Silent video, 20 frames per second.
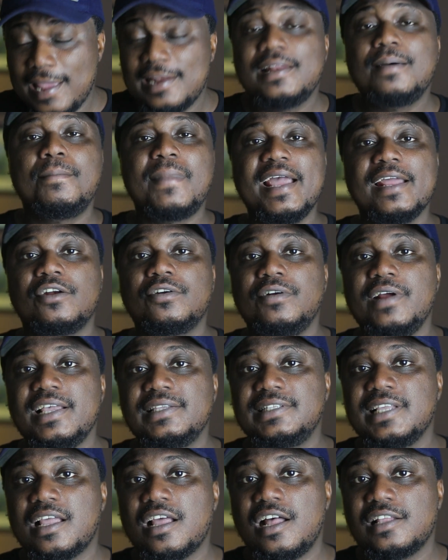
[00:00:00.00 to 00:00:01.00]
And that micro
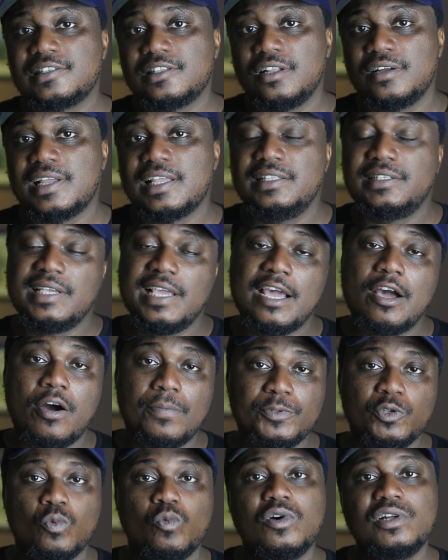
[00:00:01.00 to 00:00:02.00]
SD card slot can take
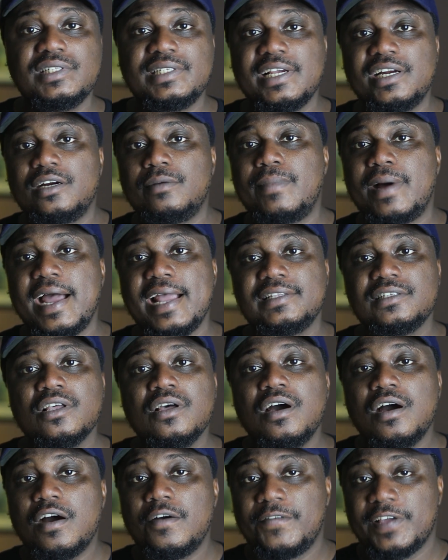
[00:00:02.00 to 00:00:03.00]
up to 1 terabyte
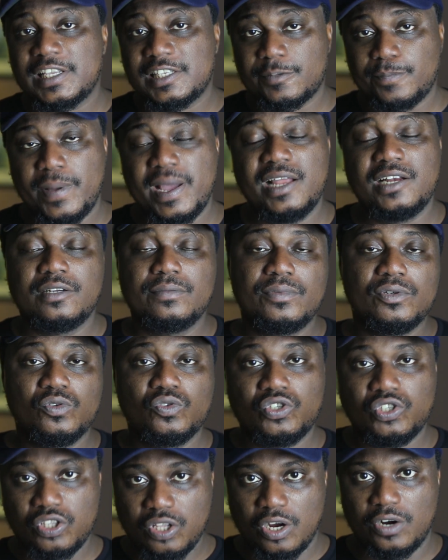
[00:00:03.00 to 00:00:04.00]
of expandable
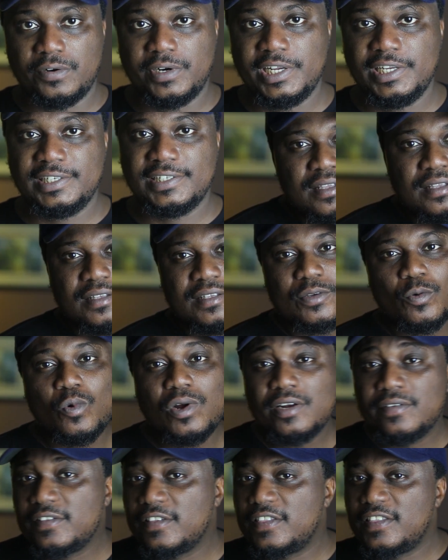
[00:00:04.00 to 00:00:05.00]
storage. So
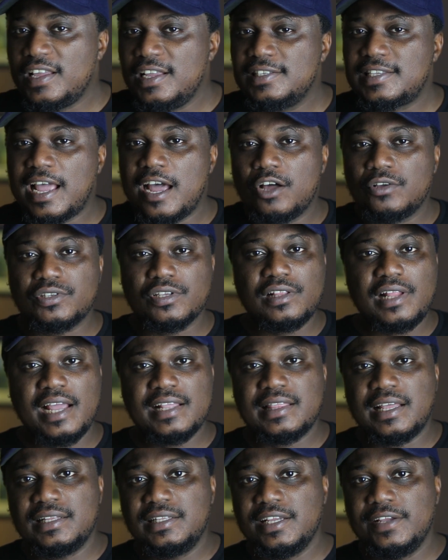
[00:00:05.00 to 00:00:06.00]
one of the things I also
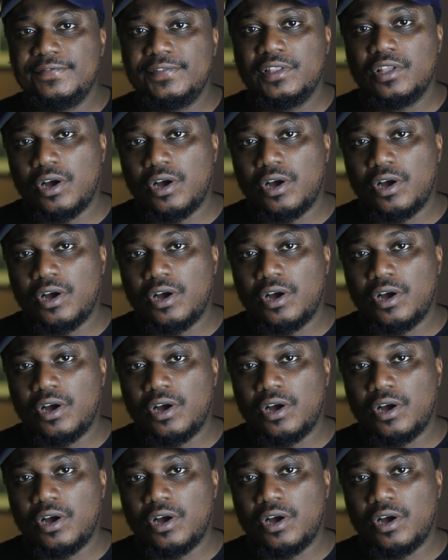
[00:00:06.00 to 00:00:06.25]
like that they've